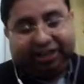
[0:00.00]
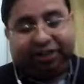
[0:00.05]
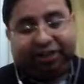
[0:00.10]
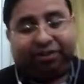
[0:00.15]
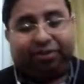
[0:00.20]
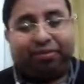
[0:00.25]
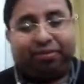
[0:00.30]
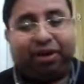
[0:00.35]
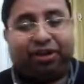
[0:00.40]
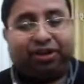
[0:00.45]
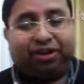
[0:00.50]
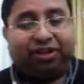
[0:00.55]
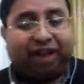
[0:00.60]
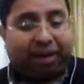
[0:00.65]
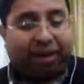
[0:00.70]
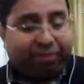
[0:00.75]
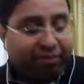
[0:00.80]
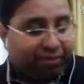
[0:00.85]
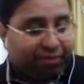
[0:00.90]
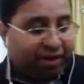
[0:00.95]
You have to mention
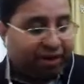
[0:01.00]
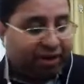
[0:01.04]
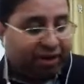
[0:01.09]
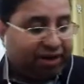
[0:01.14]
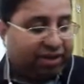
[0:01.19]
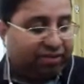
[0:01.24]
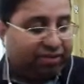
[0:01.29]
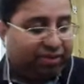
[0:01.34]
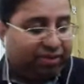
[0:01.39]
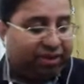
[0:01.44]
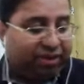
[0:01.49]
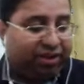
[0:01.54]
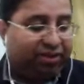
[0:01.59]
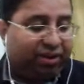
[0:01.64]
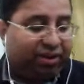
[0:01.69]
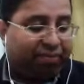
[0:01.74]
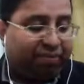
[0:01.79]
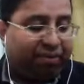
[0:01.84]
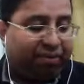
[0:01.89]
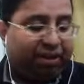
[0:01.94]
type of data, whether
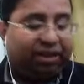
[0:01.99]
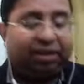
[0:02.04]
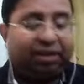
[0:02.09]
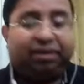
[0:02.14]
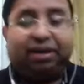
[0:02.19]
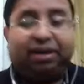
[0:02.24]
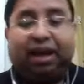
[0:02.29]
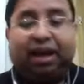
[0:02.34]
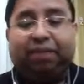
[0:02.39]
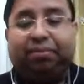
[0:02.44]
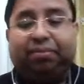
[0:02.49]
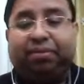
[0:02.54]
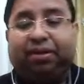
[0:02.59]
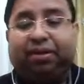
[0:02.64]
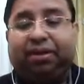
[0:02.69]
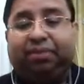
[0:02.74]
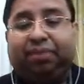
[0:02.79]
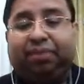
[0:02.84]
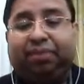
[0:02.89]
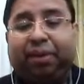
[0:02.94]
you are applying the type
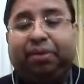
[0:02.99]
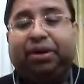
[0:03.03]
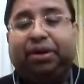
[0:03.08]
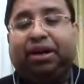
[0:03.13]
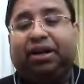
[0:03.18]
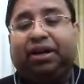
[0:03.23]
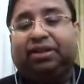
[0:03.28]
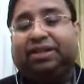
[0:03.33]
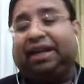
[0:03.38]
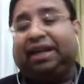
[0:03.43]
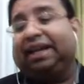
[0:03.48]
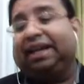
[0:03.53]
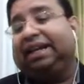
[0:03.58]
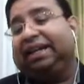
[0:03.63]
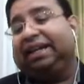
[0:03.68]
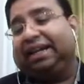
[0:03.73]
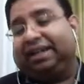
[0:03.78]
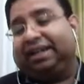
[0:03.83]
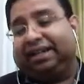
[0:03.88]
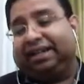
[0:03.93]
primary data,
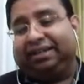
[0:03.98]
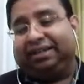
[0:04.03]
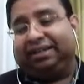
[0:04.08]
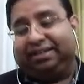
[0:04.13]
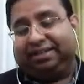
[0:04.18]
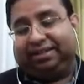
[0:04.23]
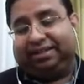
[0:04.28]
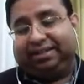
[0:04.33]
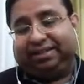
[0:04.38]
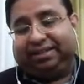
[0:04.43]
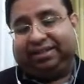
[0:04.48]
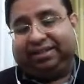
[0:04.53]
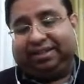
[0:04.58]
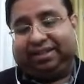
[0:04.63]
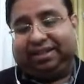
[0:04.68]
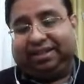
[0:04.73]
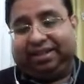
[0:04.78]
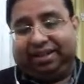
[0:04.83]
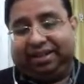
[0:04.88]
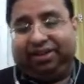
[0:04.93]
secondary data.
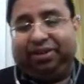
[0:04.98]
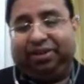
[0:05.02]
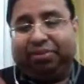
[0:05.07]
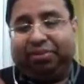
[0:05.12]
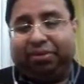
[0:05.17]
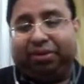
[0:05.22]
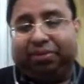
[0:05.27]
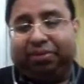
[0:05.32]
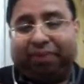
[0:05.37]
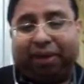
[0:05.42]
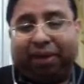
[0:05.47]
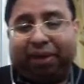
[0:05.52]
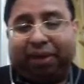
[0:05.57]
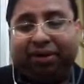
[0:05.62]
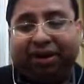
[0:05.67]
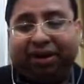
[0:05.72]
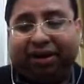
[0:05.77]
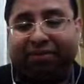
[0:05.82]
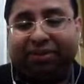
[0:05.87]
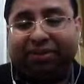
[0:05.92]
You remember the
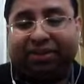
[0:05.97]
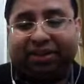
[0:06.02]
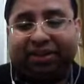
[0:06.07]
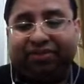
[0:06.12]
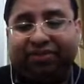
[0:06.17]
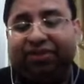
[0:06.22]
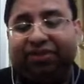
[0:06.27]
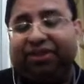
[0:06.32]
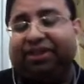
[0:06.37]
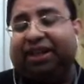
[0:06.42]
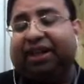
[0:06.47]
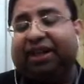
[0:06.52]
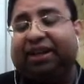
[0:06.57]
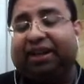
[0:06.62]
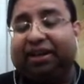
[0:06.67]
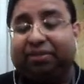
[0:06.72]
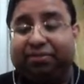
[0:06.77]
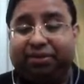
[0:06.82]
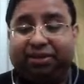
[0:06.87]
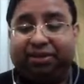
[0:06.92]
primary data means survey,
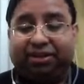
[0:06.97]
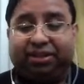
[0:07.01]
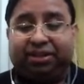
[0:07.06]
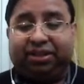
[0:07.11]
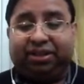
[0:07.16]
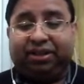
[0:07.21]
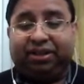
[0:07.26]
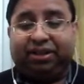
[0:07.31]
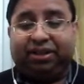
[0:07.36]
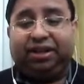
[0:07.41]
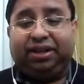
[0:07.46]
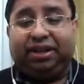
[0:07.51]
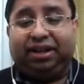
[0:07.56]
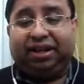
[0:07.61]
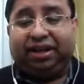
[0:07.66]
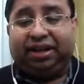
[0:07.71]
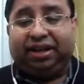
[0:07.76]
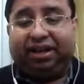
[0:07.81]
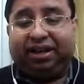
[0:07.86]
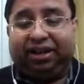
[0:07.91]
secondary data means
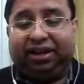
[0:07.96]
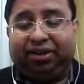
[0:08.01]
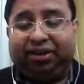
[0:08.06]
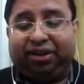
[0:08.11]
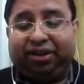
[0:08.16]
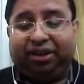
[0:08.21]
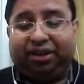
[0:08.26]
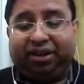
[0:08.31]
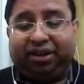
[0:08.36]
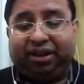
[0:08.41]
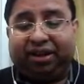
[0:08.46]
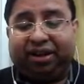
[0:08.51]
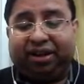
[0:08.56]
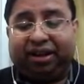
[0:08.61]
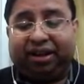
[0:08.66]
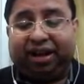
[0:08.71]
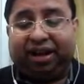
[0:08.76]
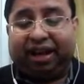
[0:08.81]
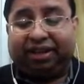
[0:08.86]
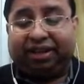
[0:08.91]

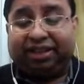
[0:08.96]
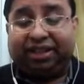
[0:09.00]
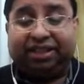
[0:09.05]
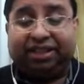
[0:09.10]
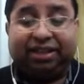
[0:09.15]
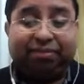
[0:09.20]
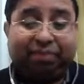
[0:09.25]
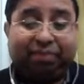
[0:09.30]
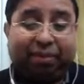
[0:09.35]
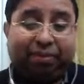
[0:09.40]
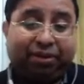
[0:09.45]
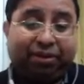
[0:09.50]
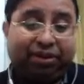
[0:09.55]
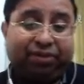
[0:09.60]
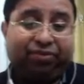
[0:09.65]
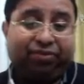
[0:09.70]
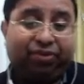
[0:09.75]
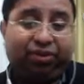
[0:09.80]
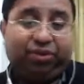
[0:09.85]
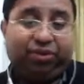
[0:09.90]
your existing
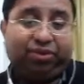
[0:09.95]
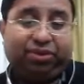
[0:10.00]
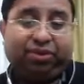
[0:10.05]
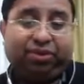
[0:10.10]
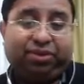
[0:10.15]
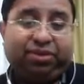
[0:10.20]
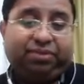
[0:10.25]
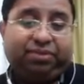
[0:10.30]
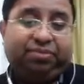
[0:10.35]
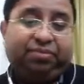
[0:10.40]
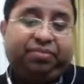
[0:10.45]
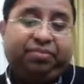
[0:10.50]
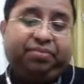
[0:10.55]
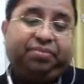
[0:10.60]
papers if you use.